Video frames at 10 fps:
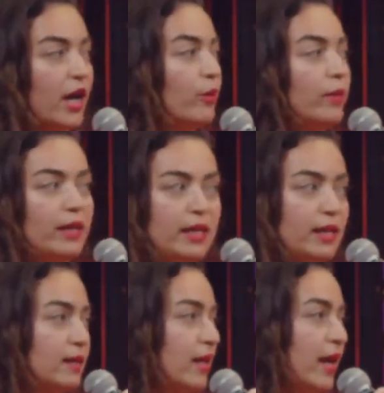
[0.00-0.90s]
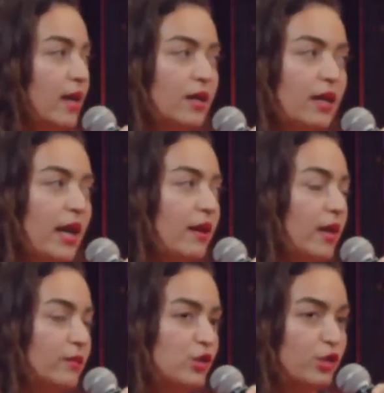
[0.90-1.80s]
We need like a
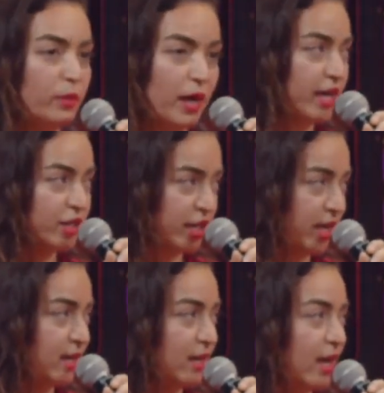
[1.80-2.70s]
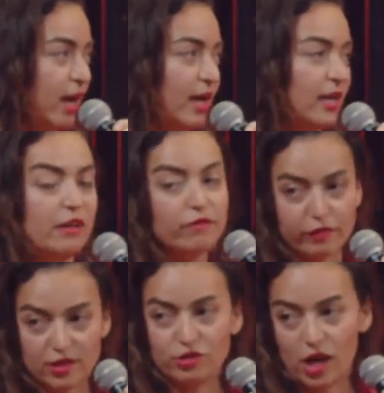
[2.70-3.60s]
supply chain and
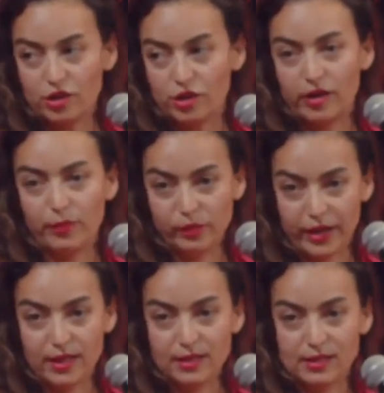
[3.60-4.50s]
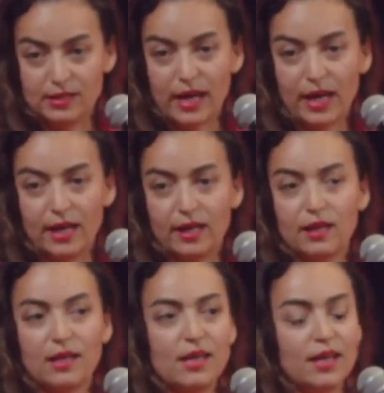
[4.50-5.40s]
infrastructure in place that can
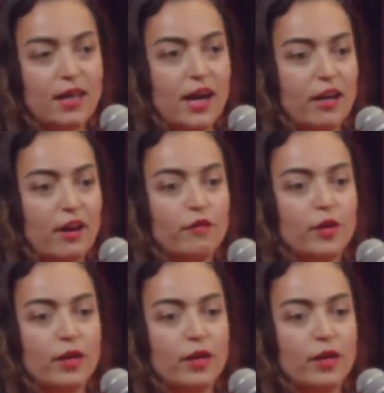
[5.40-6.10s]
kind of